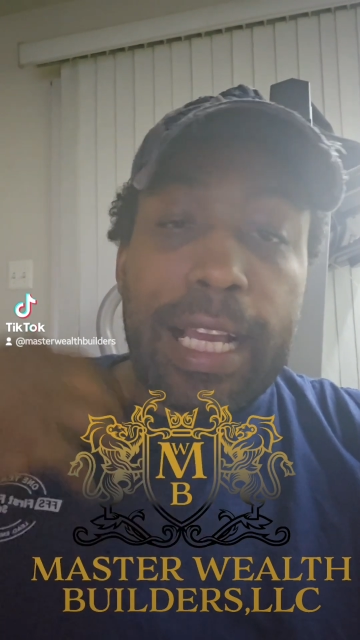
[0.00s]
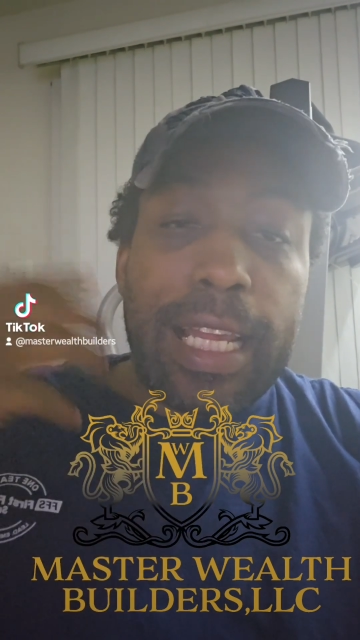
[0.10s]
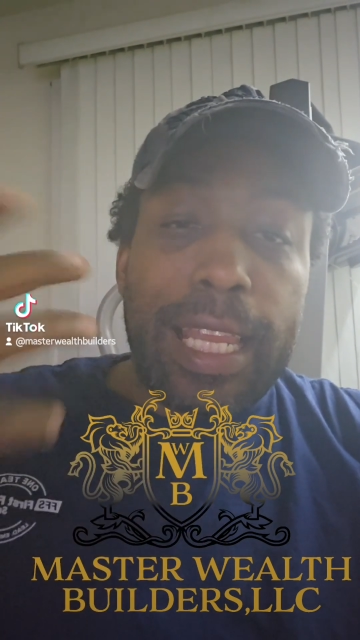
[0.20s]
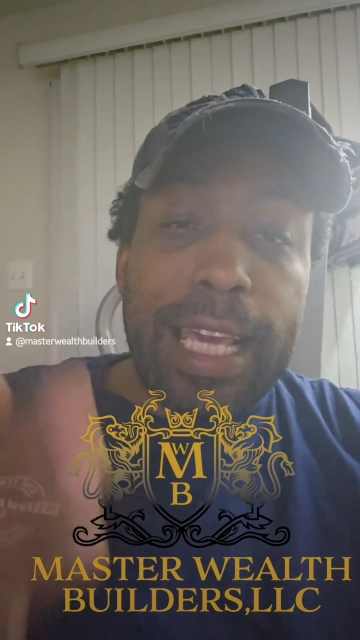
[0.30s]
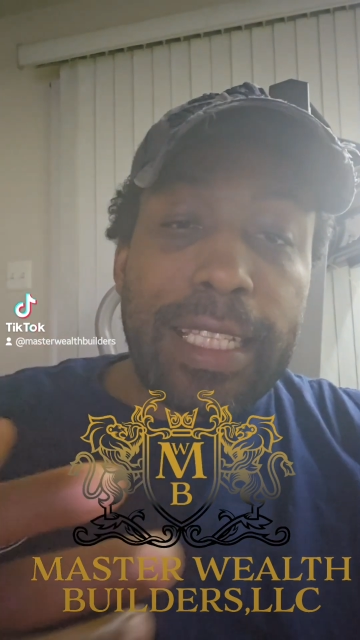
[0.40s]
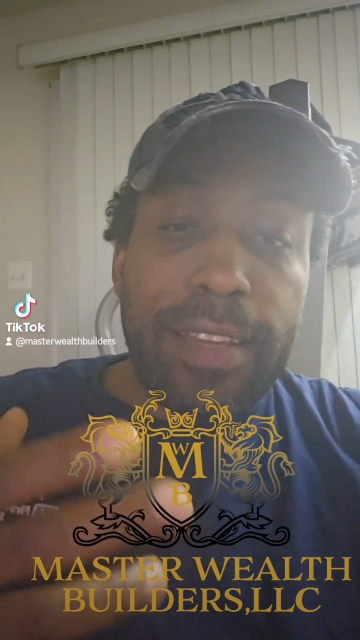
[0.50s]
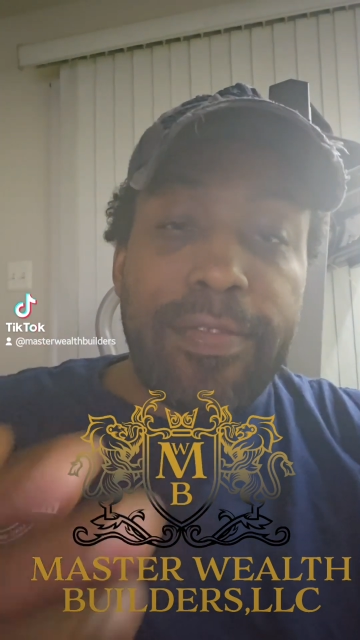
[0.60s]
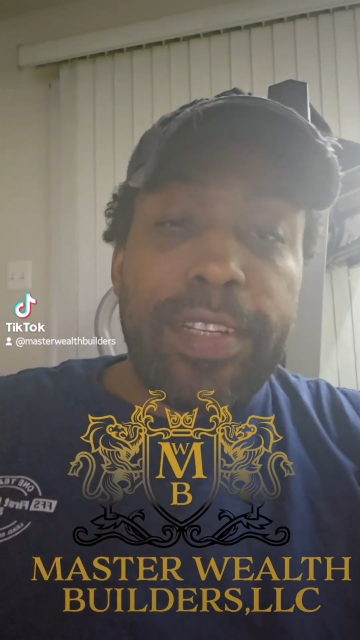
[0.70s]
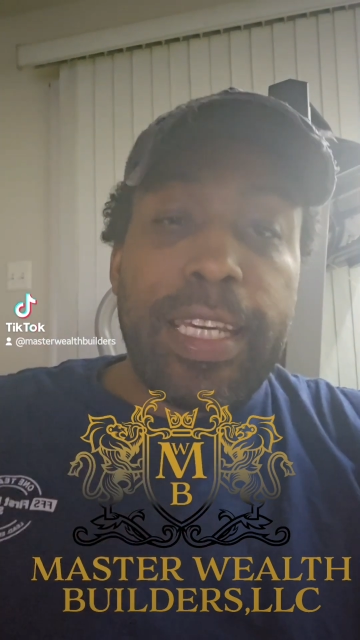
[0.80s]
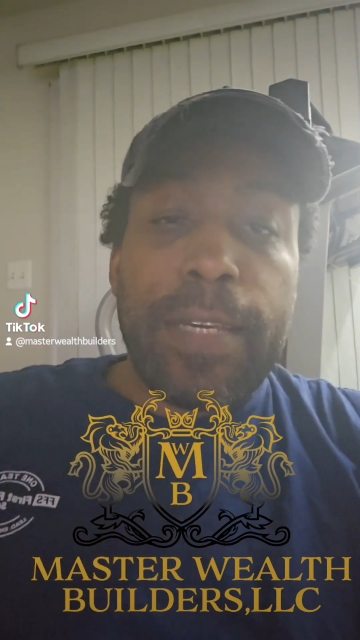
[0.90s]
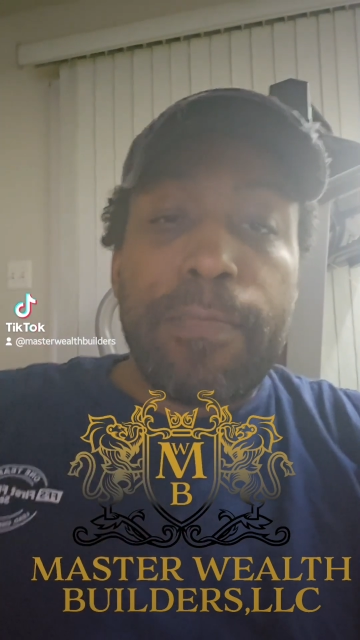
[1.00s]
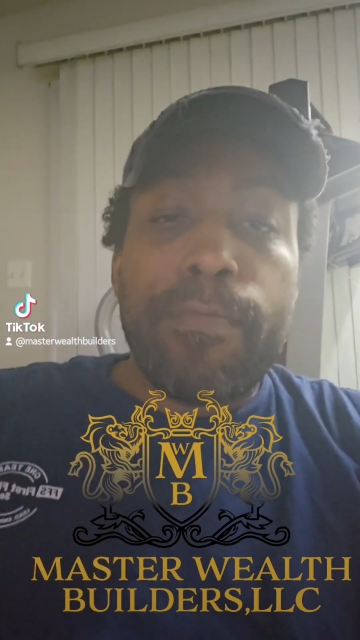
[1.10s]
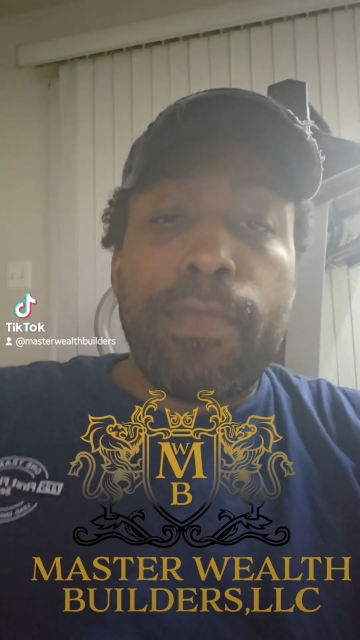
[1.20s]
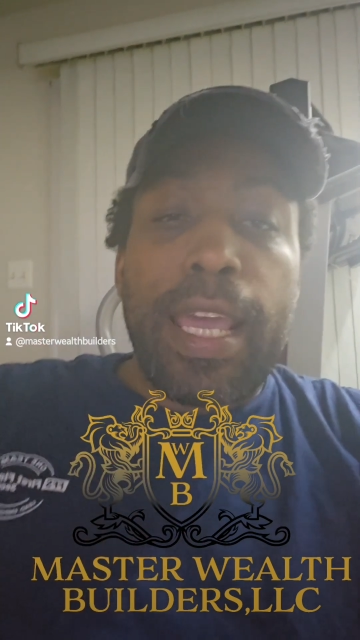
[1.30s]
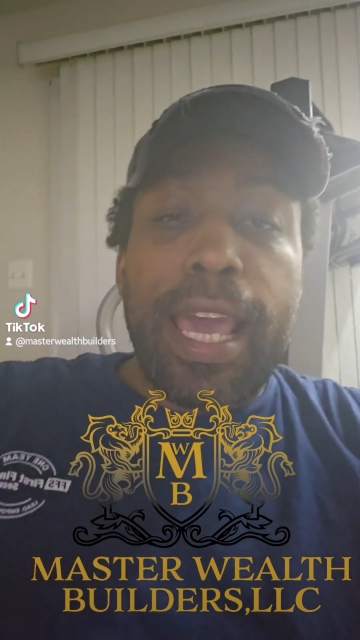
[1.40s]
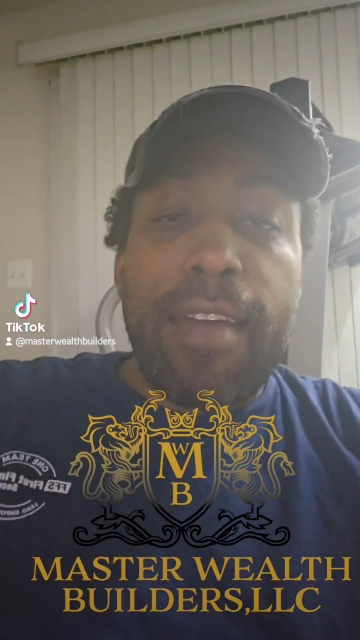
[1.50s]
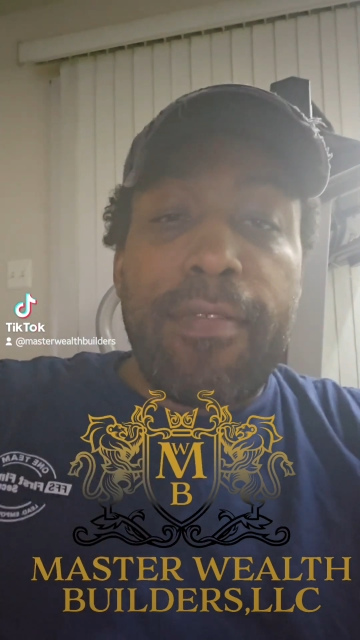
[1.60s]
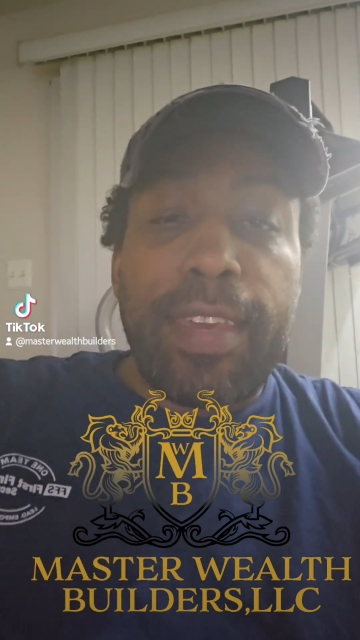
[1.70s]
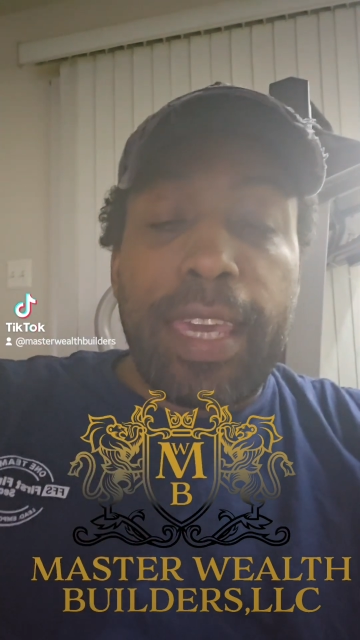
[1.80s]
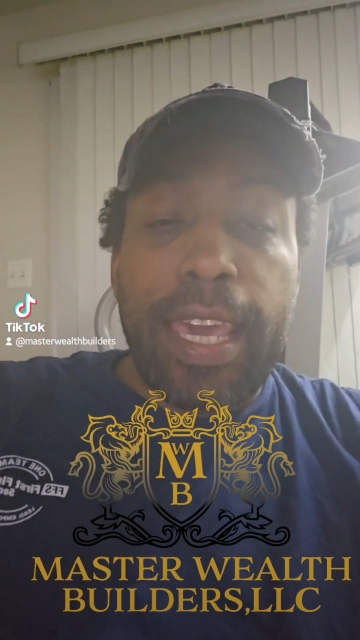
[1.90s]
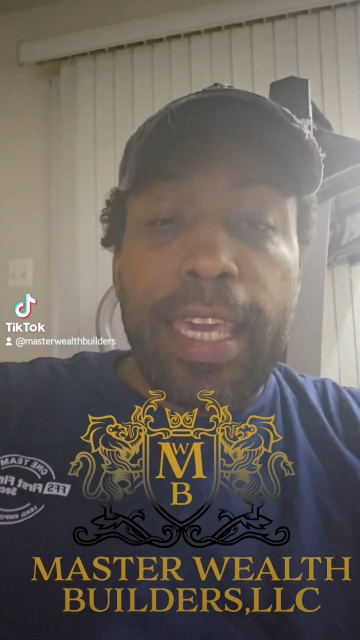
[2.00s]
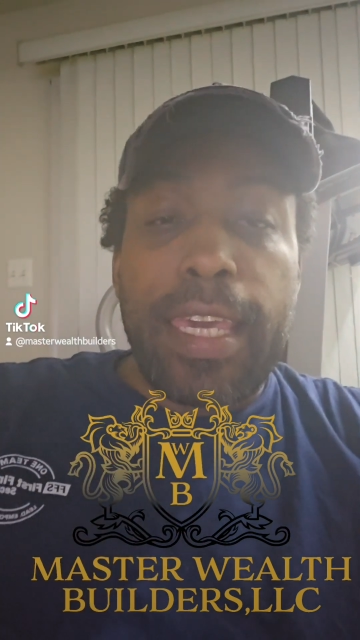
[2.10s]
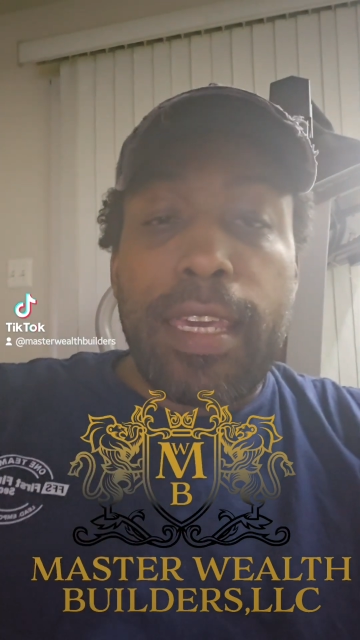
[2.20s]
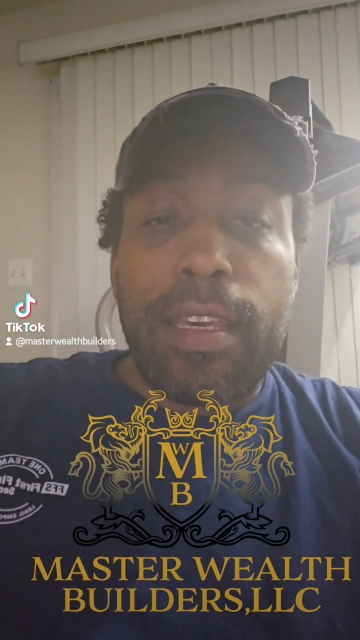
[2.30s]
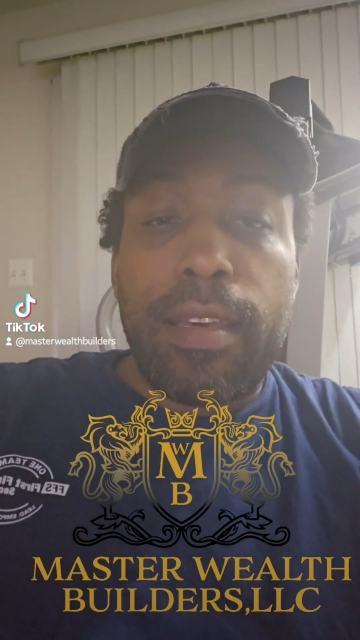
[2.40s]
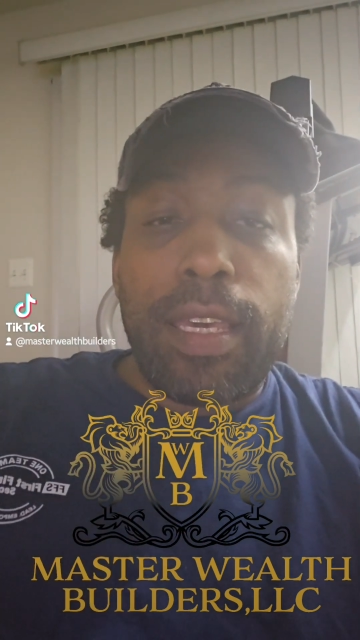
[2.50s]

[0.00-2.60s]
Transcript: collectively having a